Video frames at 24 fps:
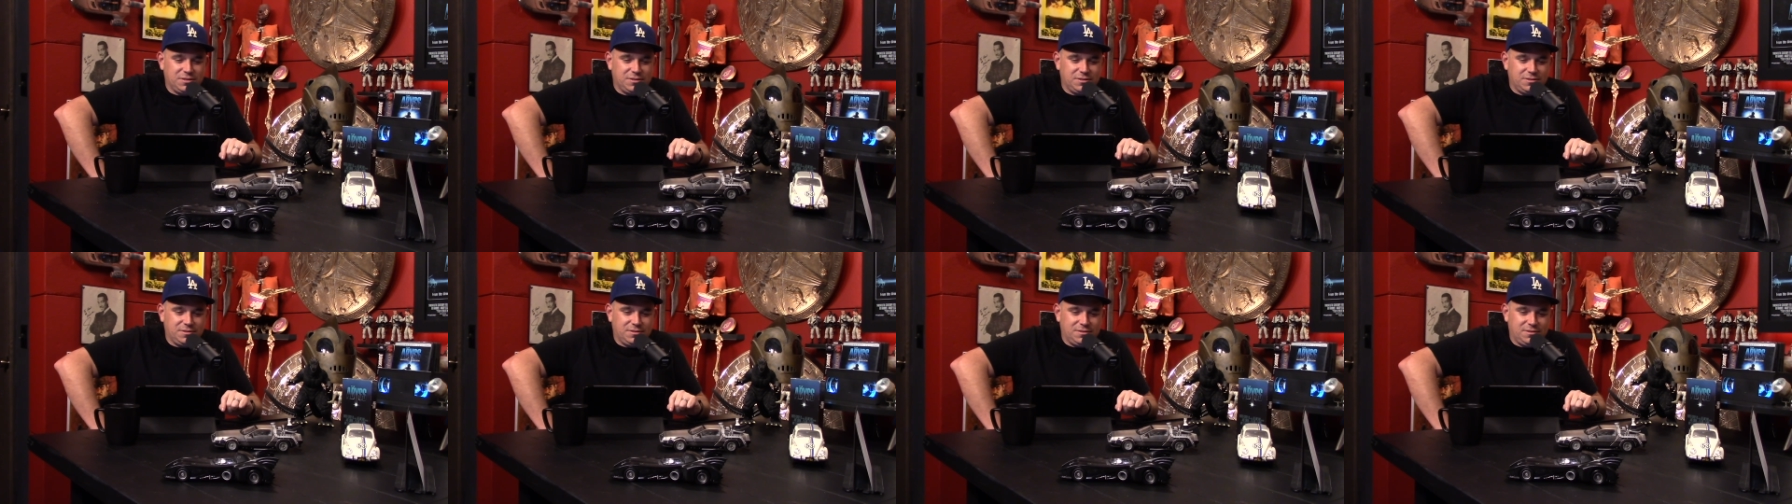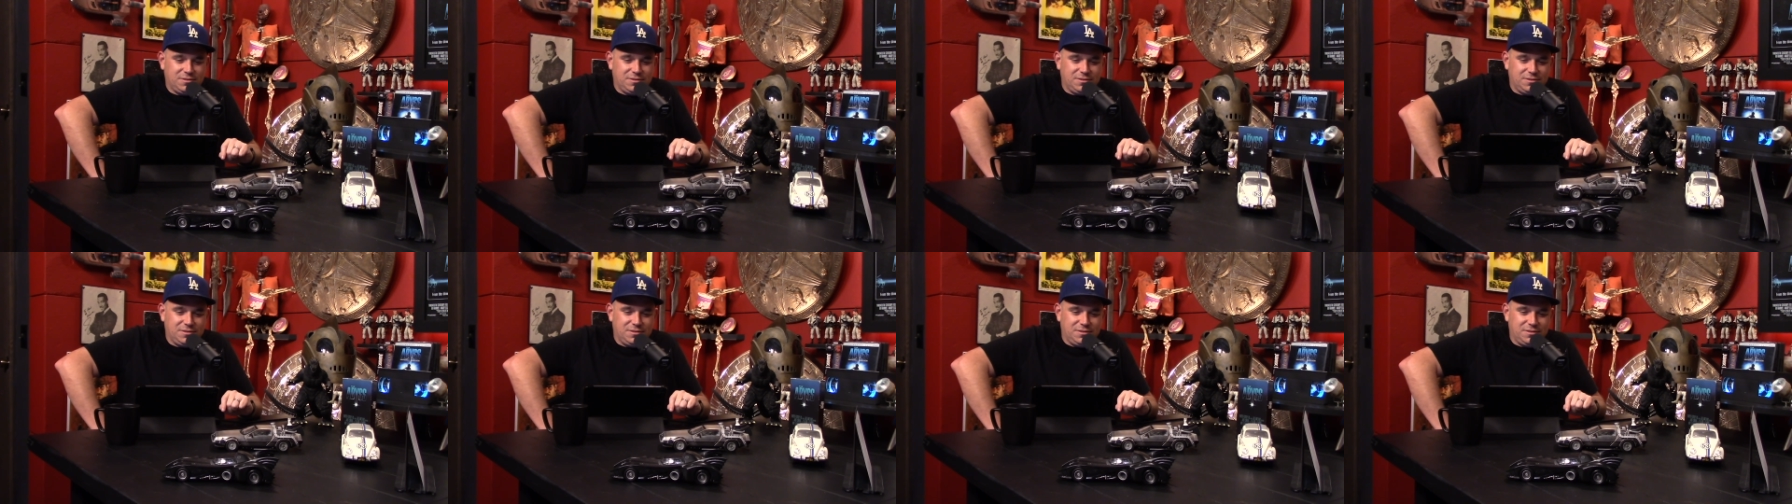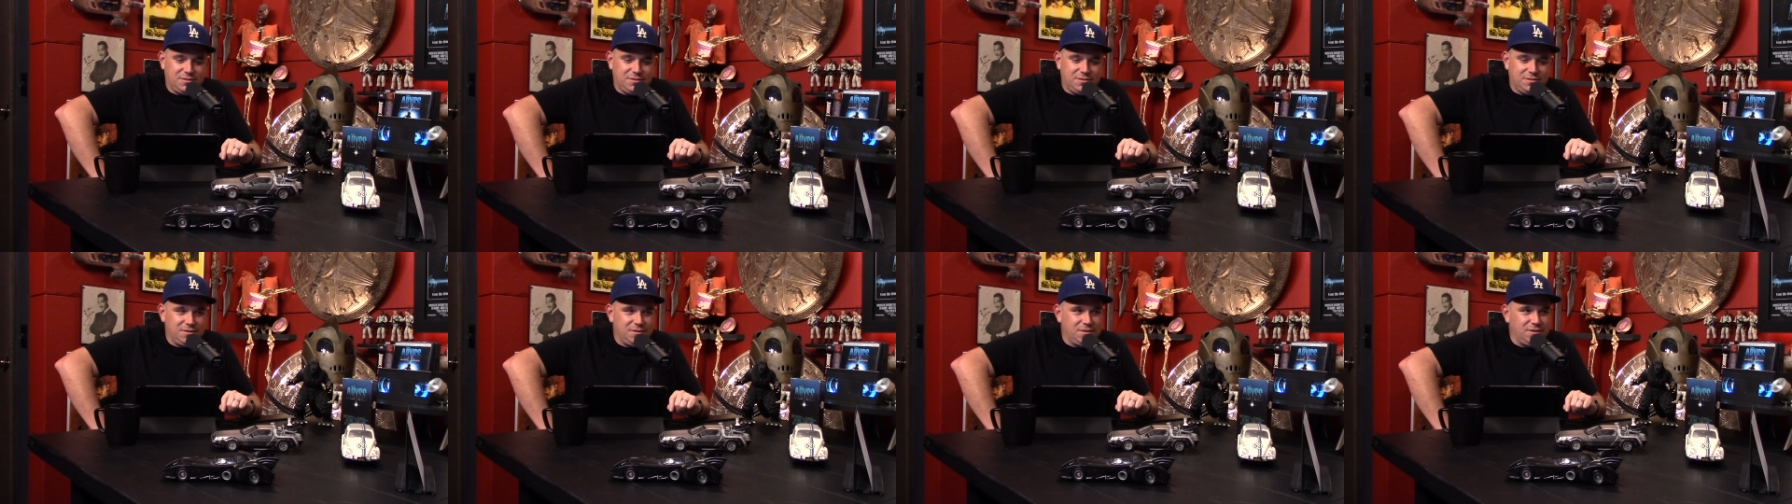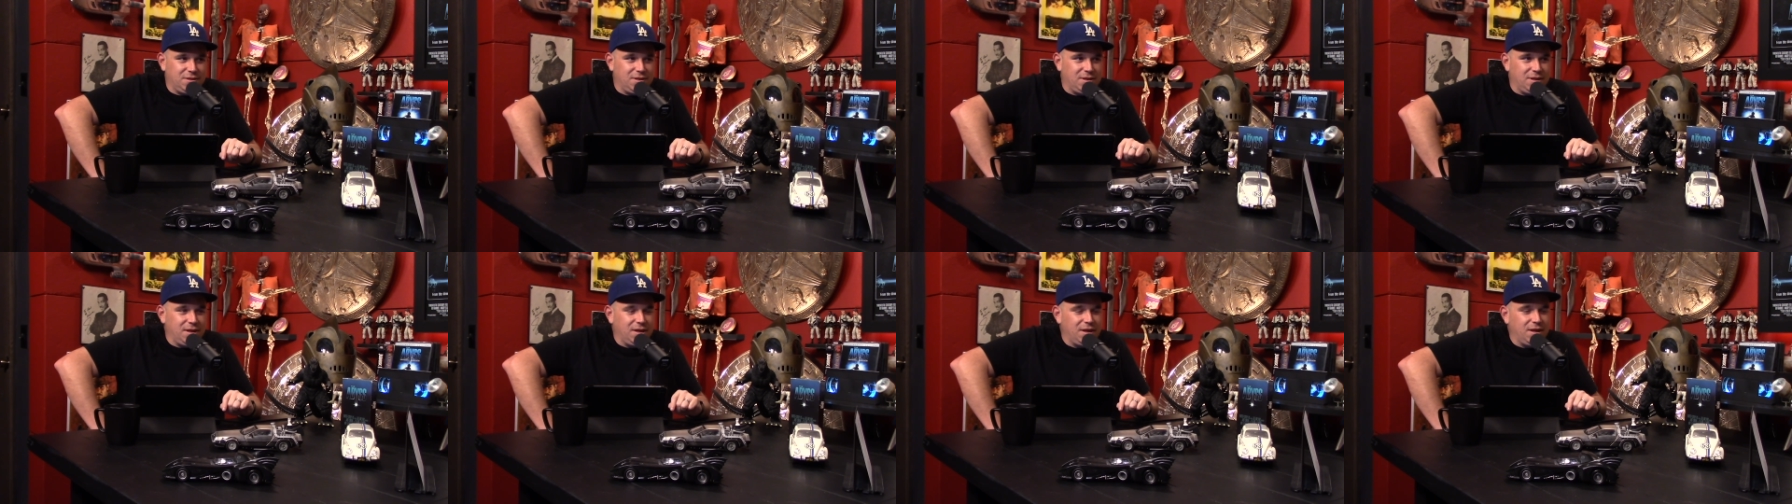on her phone?
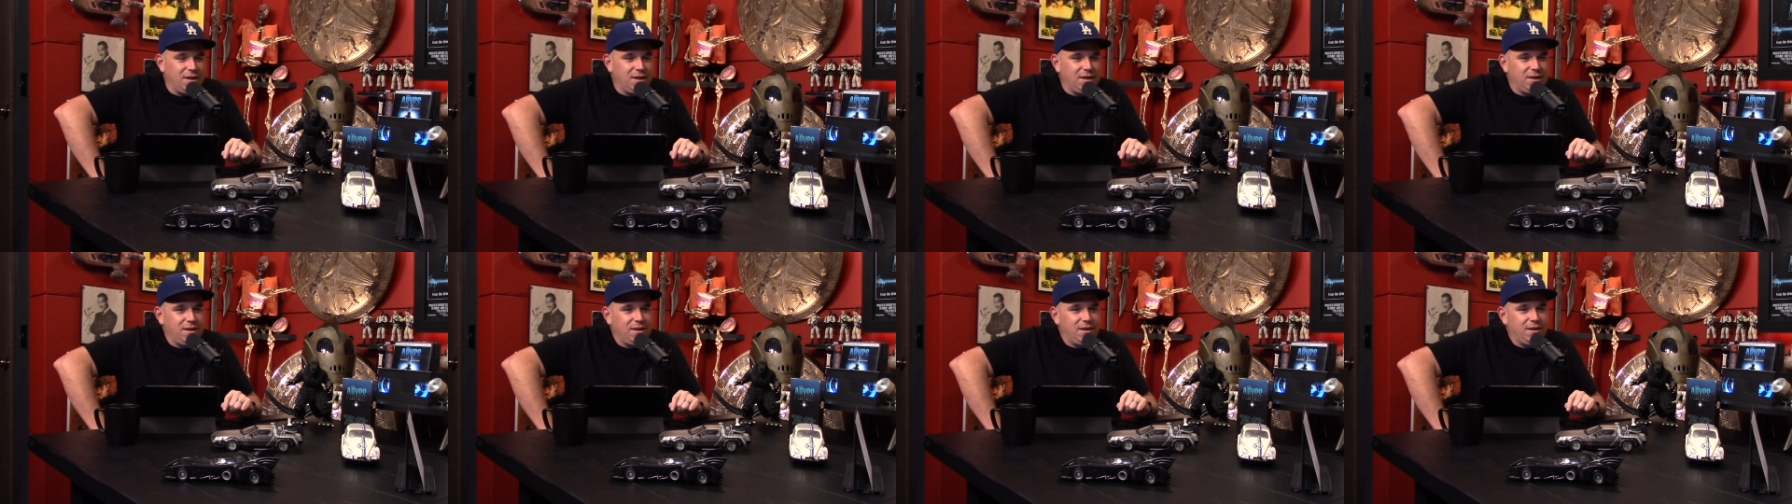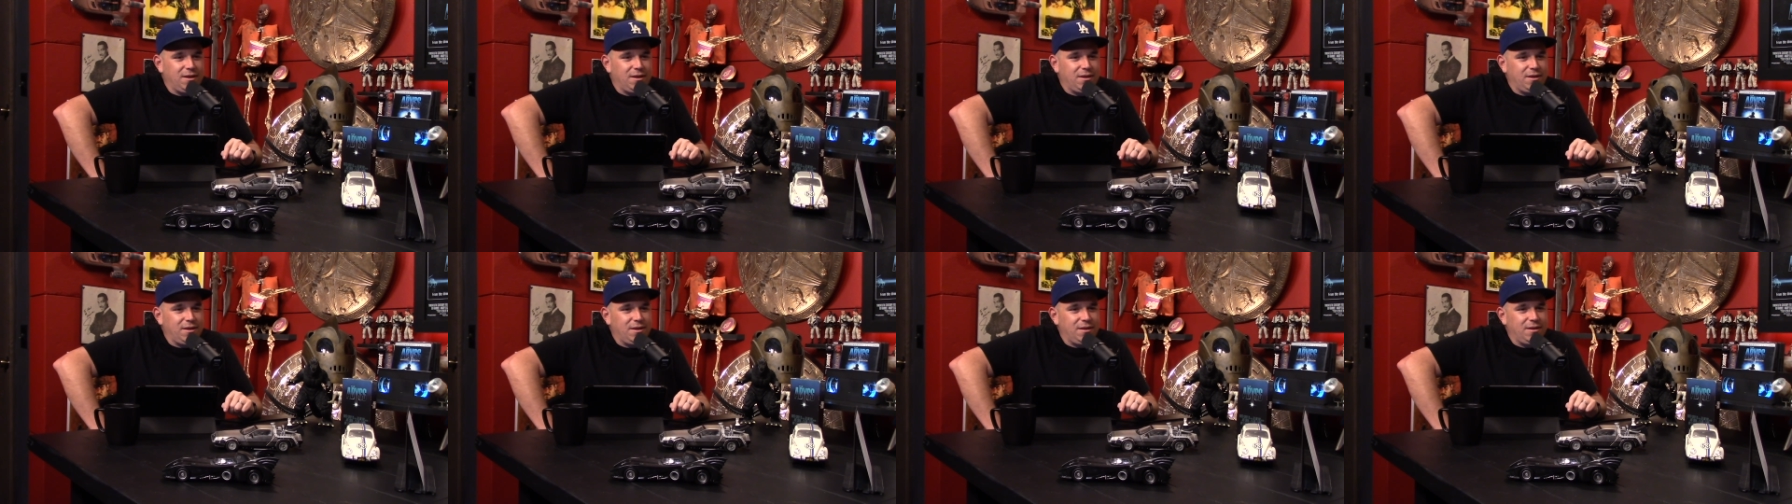That's a big